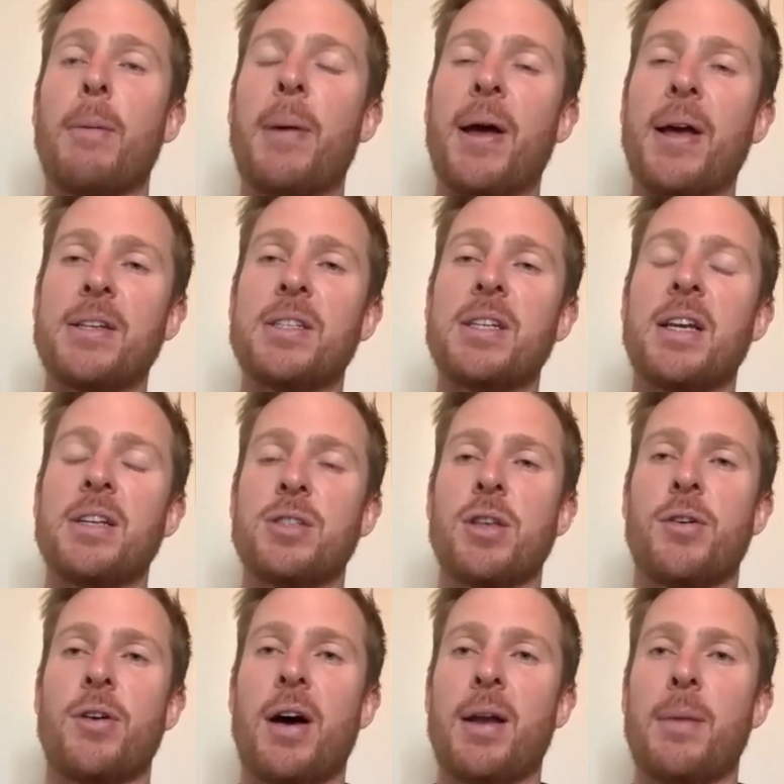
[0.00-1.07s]
pace is the
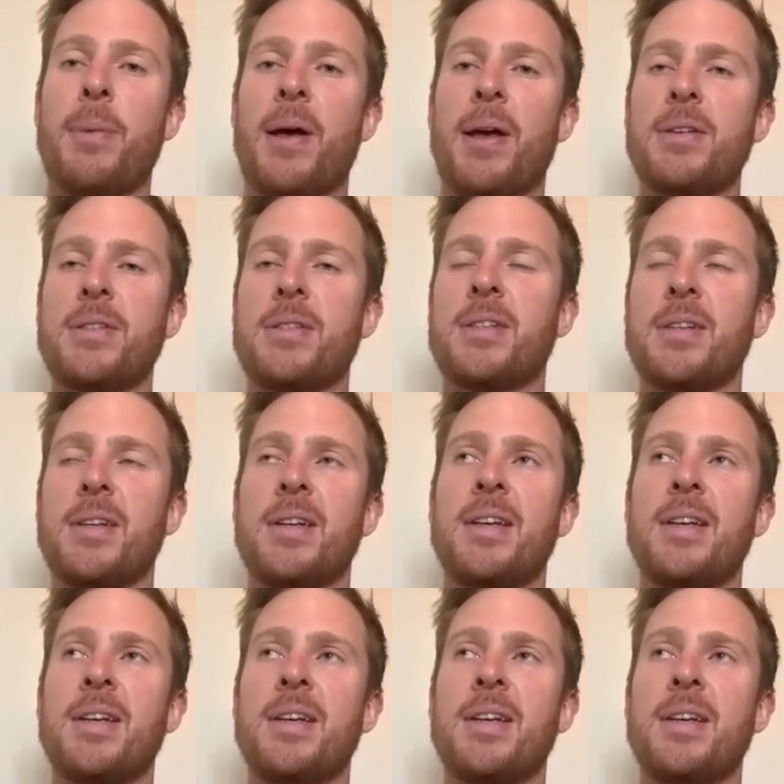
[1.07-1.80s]
right pace.